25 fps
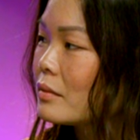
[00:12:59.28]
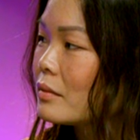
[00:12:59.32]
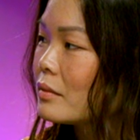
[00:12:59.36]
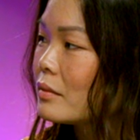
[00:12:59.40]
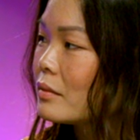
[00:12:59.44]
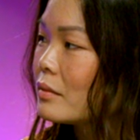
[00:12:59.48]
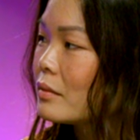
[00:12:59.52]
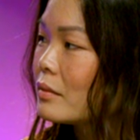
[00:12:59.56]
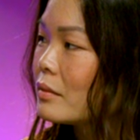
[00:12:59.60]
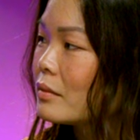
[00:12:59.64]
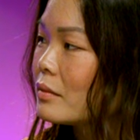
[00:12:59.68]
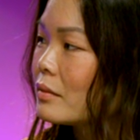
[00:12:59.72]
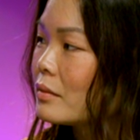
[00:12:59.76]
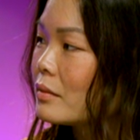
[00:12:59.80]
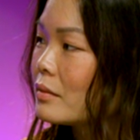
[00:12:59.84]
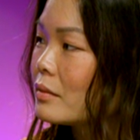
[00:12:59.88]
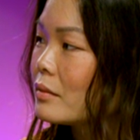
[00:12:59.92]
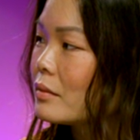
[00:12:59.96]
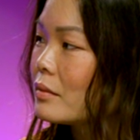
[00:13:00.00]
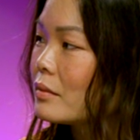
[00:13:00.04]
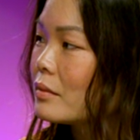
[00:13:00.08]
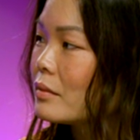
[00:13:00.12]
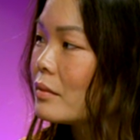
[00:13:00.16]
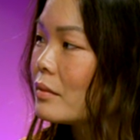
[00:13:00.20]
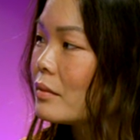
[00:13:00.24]

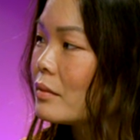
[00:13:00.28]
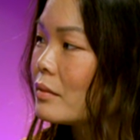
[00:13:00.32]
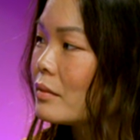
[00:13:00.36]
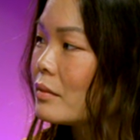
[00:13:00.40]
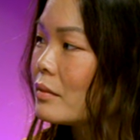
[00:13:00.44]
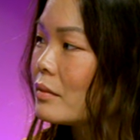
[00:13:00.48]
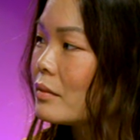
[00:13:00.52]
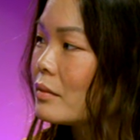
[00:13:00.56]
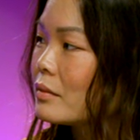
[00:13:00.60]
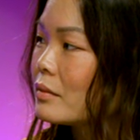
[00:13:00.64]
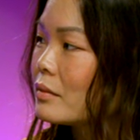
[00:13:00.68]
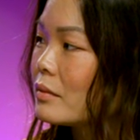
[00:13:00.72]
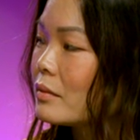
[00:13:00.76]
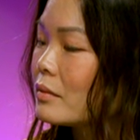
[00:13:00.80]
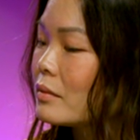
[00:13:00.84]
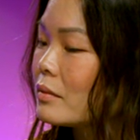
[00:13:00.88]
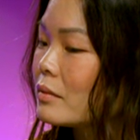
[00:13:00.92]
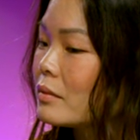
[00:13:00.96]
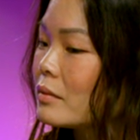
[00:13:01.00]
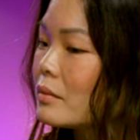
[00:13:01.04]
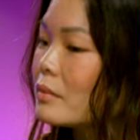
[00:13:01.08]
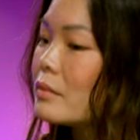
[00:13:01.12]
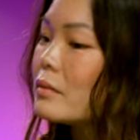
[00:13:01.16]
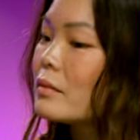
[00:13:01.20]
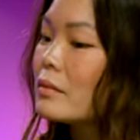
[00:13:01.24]

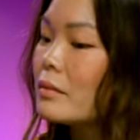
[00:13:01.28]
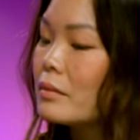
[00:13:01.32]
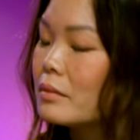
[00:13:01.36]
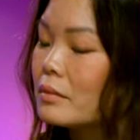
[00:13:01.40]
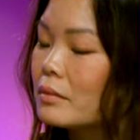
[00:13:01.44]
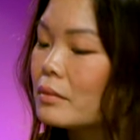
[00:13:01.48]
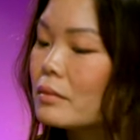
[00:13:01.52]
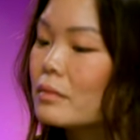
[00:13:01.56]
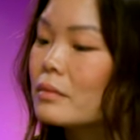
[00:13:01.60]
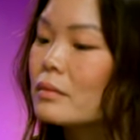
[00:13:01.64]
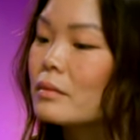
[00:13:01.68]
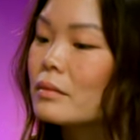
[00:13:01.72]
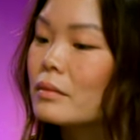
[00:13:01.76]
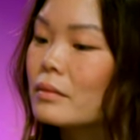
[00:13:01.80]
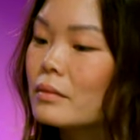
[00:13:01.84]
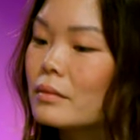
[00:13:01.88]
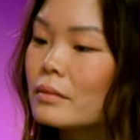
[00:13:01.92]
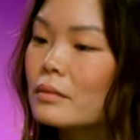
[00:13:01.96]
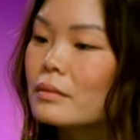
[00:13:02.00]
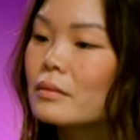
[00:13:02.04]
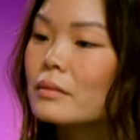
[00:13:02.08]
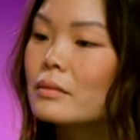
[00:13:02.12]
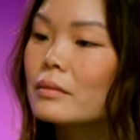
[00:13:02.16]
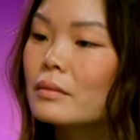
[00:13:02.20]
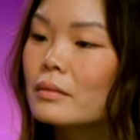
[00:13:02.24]

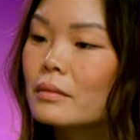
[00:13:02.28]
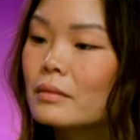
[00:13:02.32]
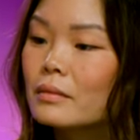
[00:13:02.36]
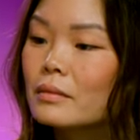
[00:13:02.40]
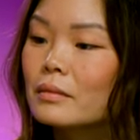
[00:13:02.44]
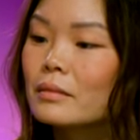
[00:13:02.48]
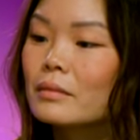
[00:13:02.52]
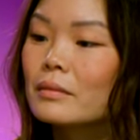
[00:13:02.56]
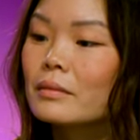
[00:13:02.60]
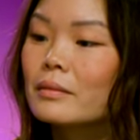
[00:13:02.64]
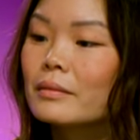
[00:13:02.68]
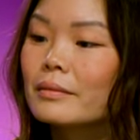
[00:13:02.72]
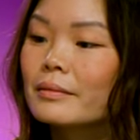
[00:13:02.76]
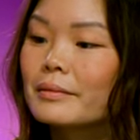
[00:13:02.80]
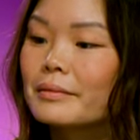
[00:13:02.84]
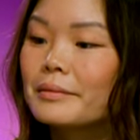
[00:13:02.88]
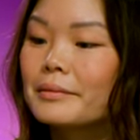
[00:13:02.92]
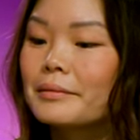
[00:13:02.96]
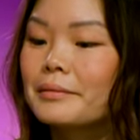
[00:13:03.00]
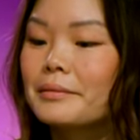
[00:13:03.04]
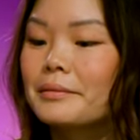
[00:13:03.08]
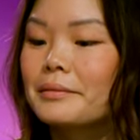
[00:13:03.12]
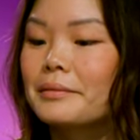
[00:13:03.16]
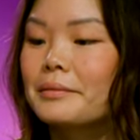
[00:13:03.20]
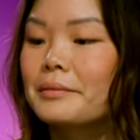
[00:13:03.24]

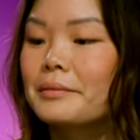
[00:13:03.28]
No words are spoken by the person on screen.